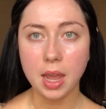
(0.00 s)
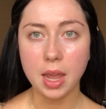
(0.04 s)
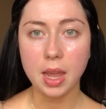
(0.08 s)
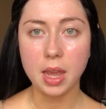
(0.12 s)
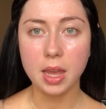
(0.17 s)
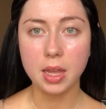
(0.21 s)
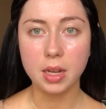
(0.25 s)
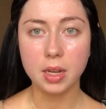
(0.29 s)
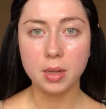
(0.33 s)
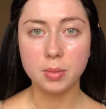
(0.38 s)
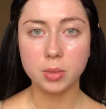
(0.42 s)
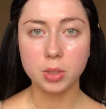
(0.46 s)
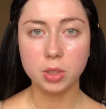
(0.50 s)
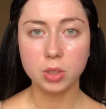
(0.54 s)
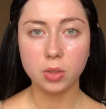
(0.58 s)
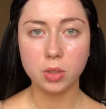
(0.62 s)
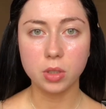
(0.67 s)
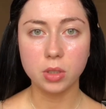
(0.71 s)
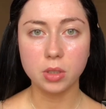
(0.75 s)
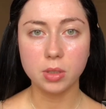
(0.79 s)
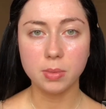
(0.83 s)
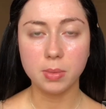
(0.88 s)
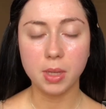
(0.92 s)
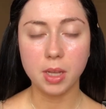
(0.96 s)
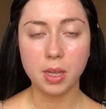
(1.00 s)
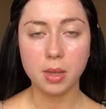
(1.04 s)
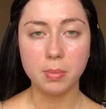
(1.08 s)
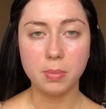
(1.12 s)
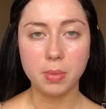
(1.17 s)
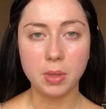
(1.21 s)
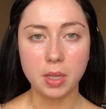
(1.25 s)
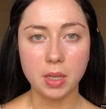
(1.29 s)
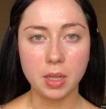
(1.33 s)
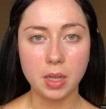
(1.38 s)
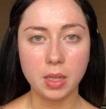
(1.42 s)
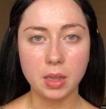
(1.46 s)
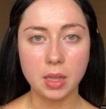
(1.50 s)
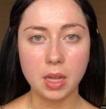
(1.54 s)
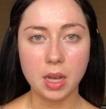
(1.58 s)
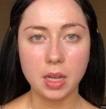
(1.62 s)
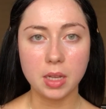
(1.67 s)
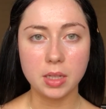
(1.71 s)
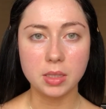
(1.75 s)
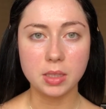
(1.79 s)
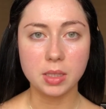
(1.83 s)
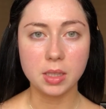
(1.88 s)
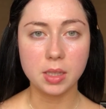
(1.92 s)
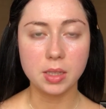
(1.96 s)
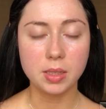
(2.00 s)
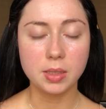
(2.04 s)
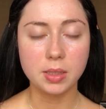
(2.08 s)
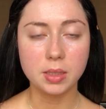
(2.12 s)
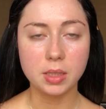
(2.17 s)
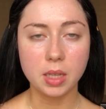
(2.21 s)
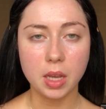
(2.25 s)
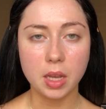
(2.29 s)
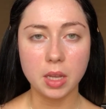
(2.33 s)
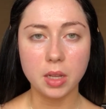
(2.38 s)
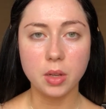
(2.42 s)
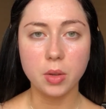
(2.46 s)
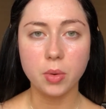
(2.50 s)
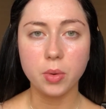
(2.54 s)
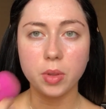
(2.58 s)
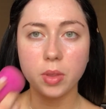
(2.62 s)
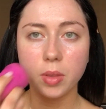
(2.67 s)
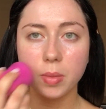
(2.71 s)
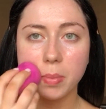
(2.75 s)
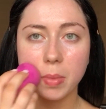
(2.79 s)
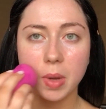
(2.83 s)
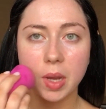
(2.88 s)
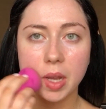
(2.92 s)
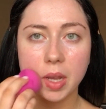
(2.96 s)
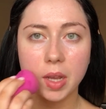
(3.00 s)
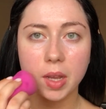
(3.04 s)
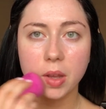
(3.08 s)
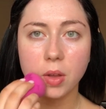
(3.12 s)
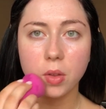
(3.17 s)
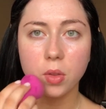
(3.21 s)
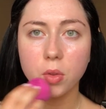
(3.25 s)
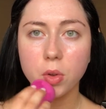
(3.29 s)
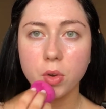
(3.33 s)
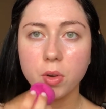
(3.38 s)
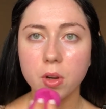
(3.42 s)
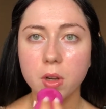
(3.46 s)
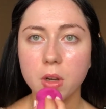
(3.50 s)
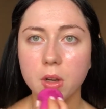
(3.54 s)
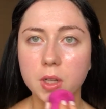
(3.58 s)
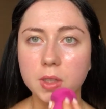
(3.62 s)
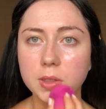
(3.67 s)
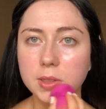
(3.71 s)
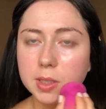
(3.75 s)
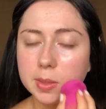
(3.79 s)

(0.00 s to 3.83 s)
And I'm just going to be blending that into the skin with my L'Oreal